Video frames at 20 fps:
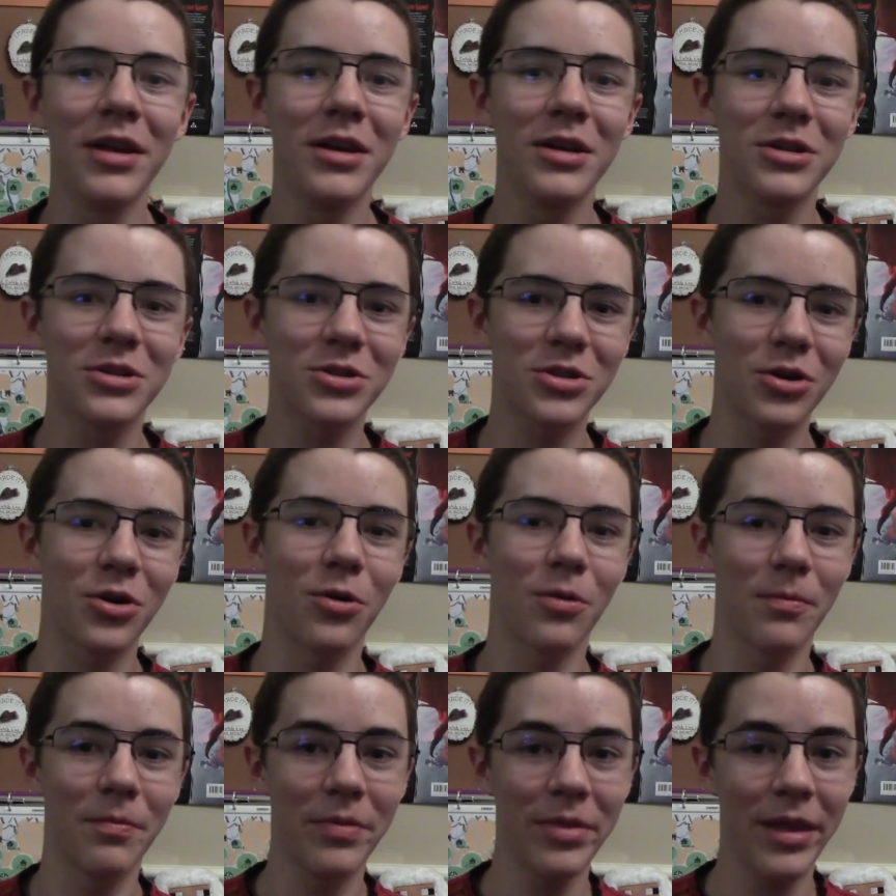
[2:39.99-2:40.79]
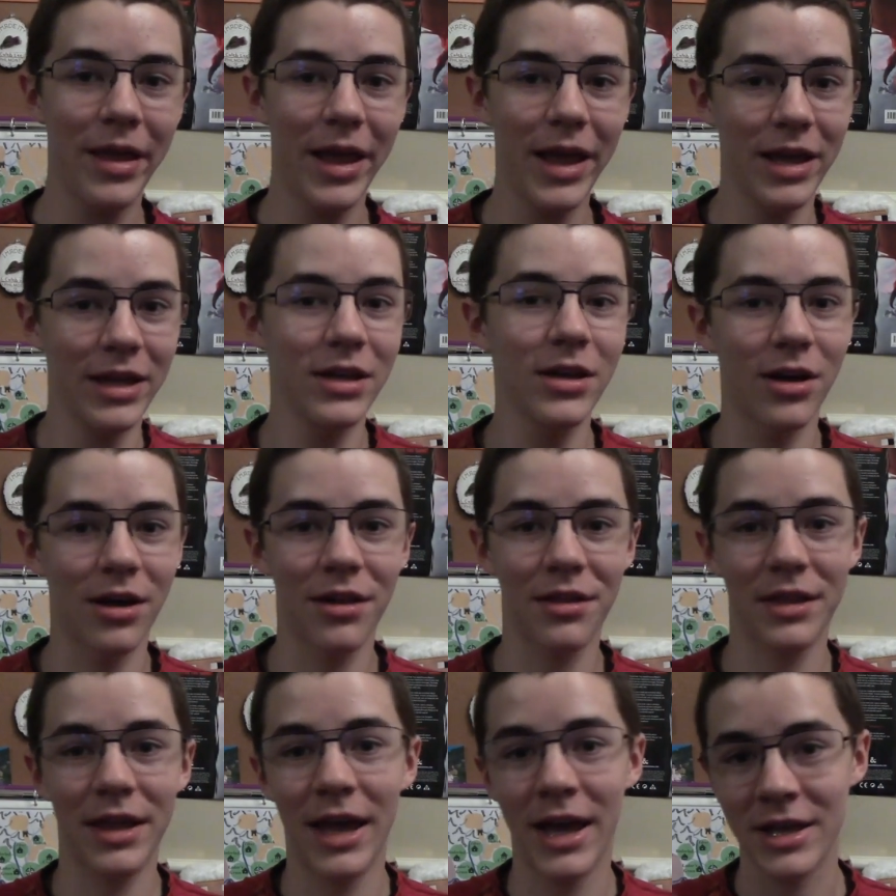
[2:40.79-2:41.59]
So
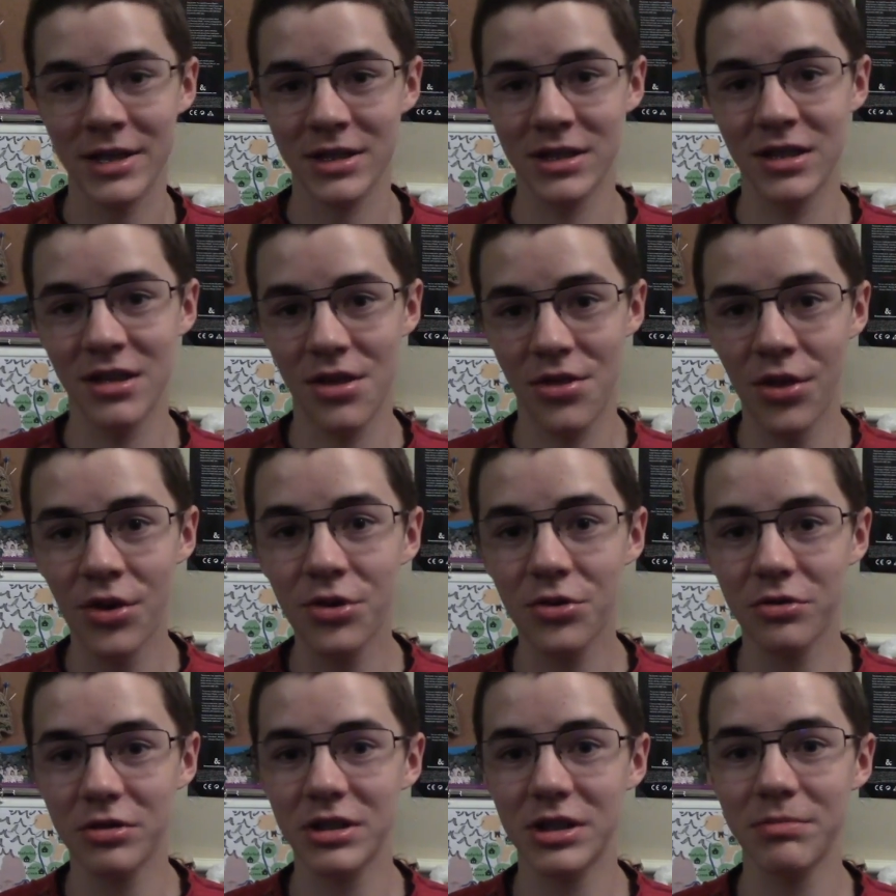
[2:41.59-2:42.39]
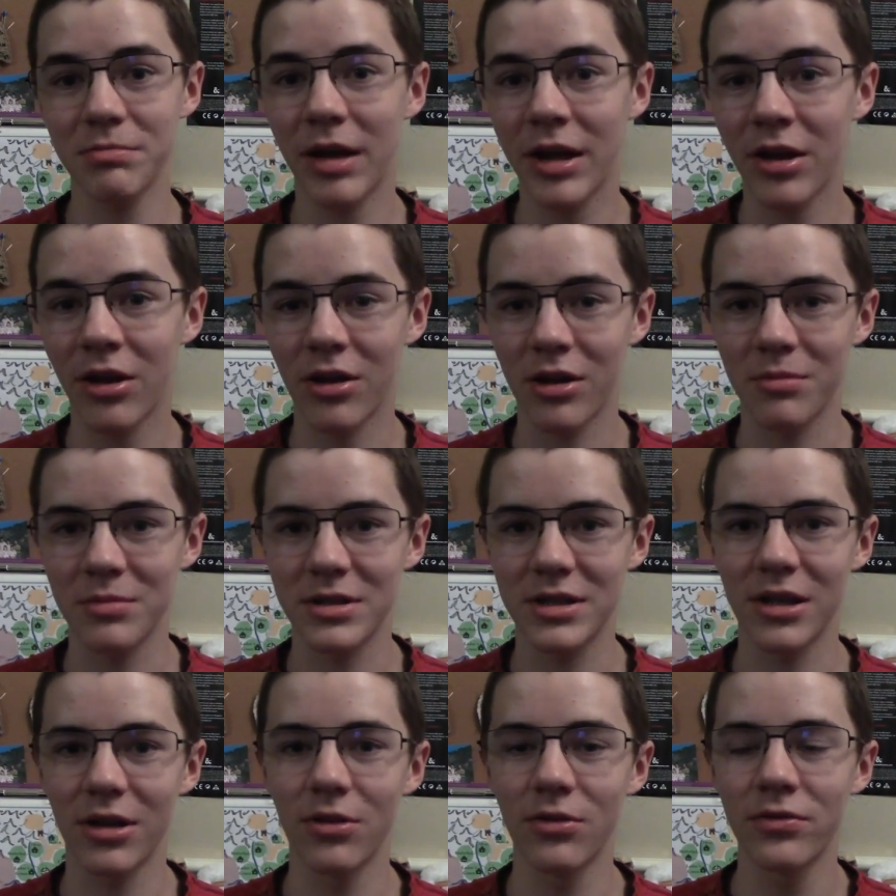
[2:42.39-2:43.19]
Aoth cast Thunderous Smite on
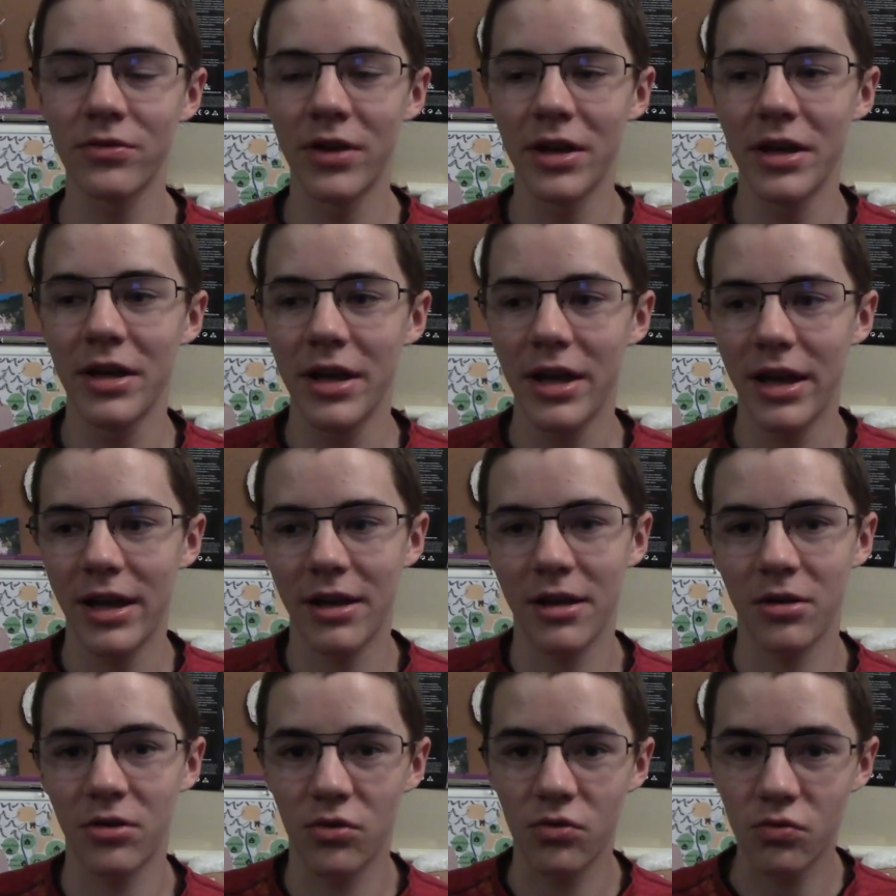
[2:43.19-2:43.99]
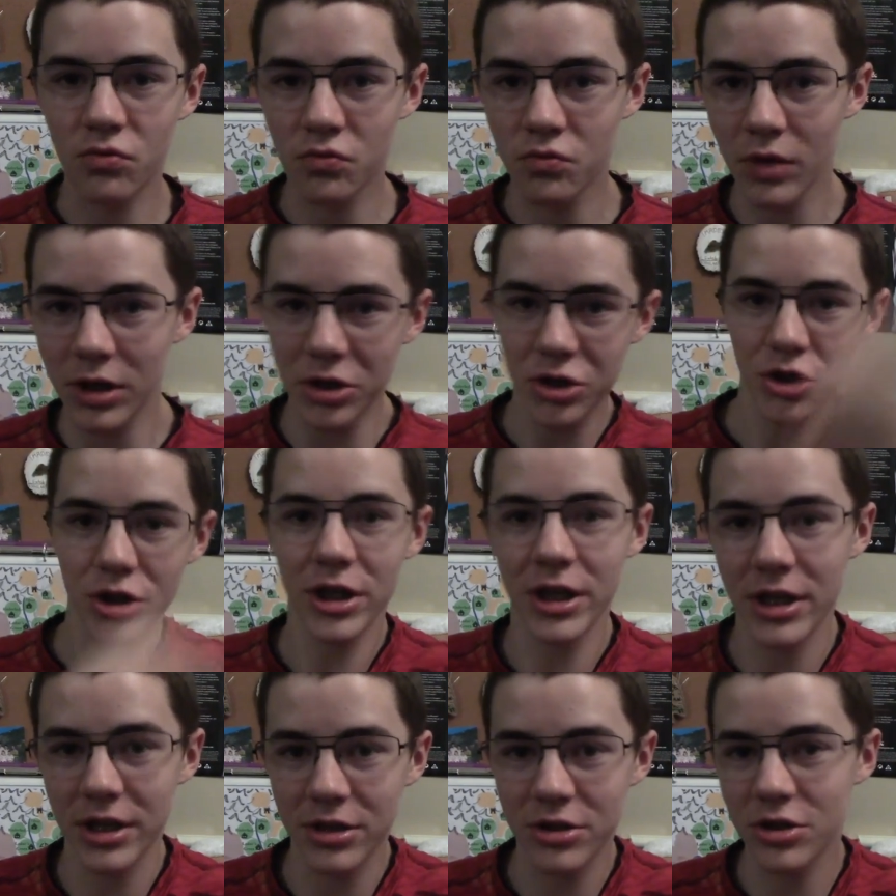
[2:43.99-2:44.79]
himself and rushed
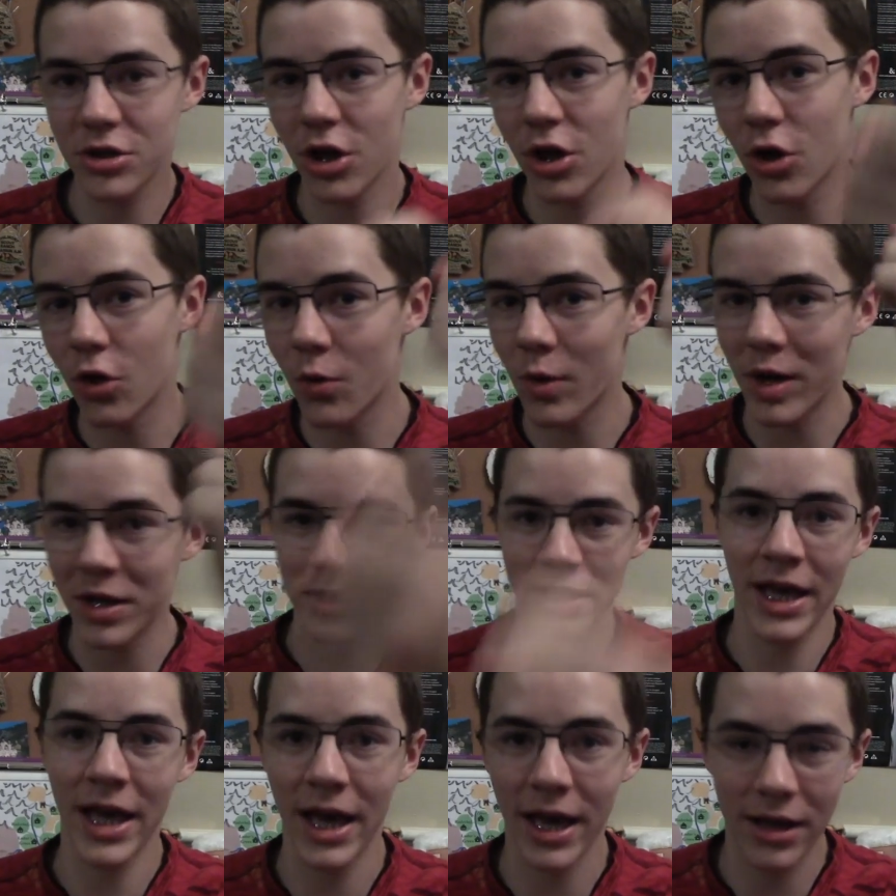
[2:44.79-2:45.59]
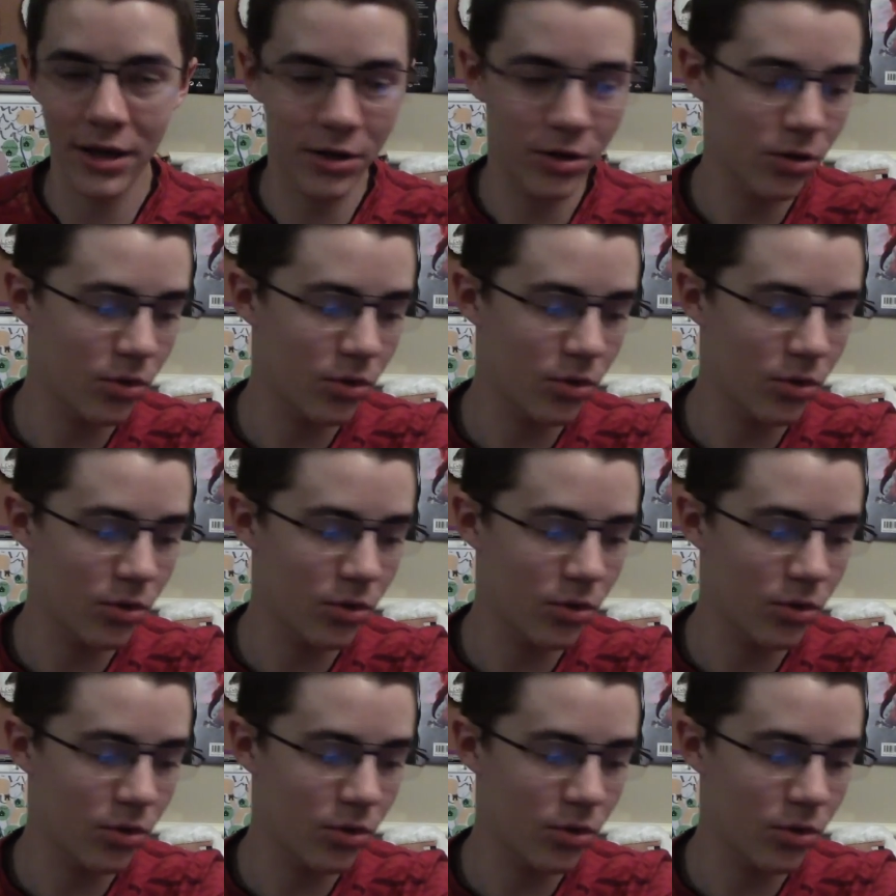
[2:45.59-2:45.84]
in to go attack,